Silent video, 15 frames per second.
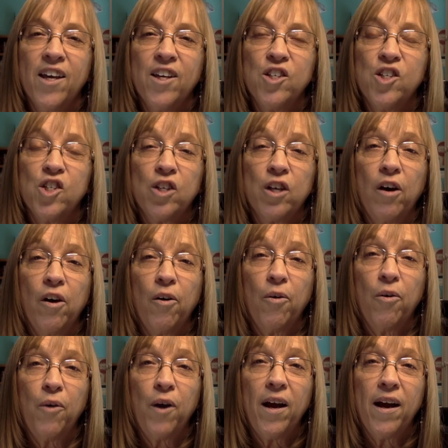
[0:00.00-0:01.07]

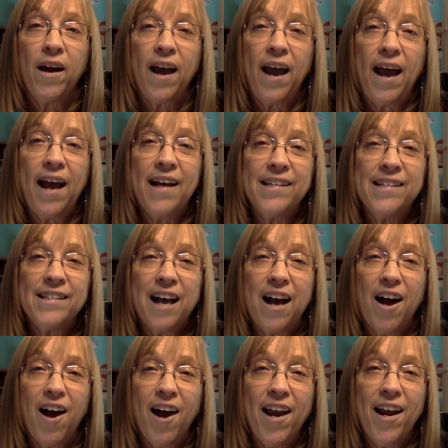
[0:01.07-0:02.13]
So as
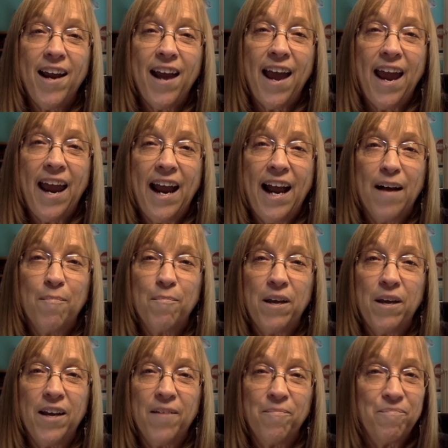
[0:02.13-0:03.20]
I am
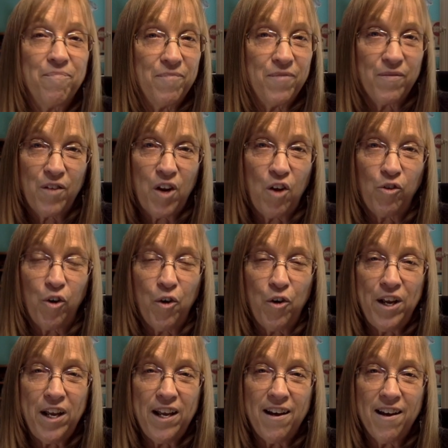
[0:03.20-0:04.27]

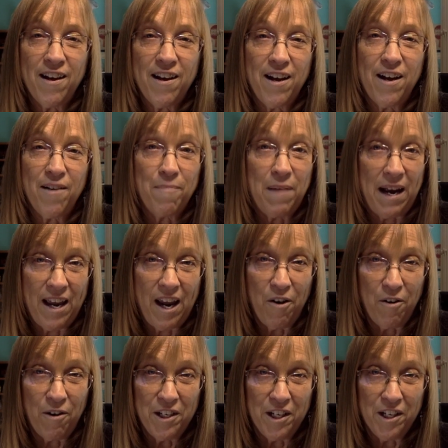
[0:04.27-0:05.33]
learning my
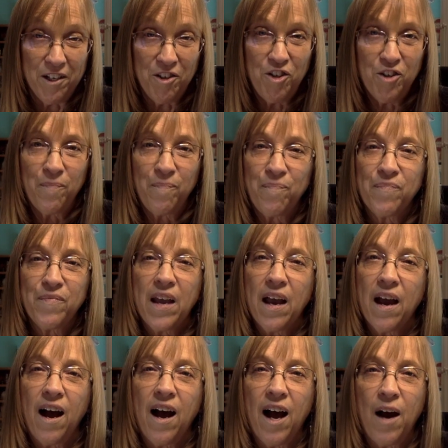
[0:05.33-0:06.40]
heritage,
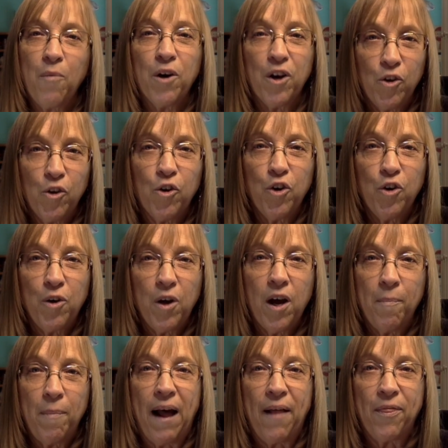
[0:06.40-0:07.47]
I want to learn
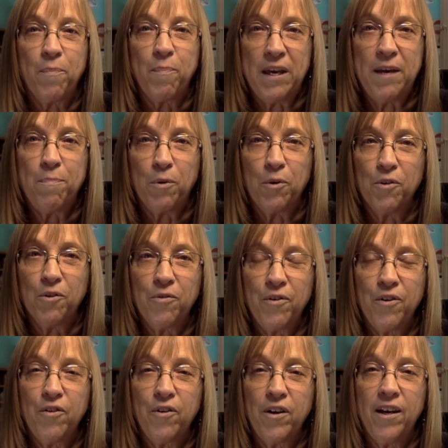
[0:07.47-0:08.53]
about the people
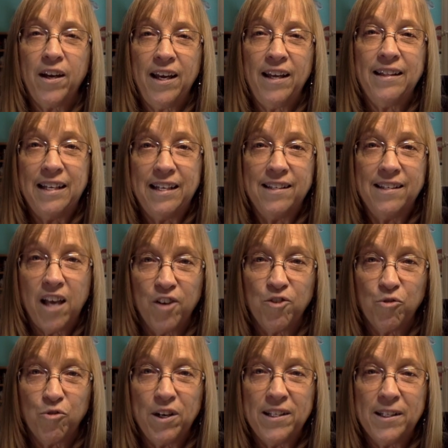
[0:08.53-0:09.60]
in these
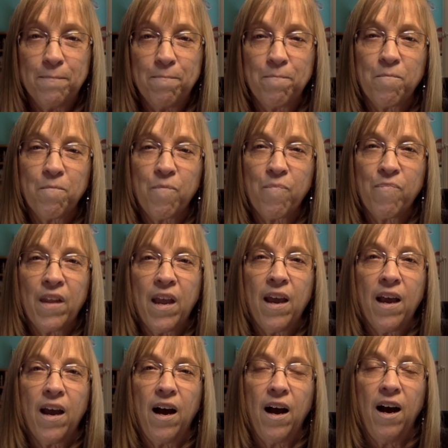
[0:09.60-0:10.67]
countries.
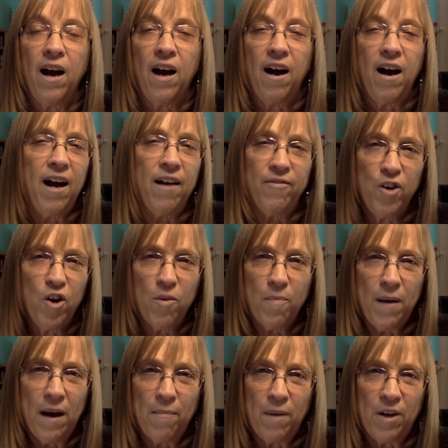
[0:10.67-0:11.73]
I've known
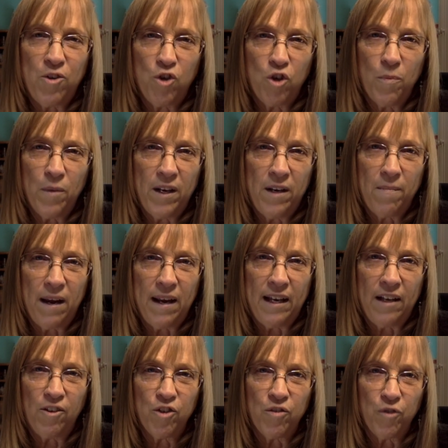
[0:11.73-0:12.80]
about my German and my
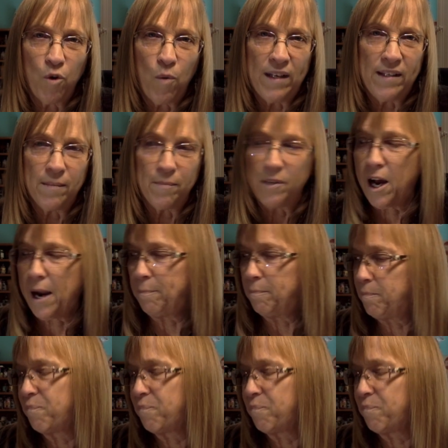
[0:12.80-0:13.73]
English for quite some time,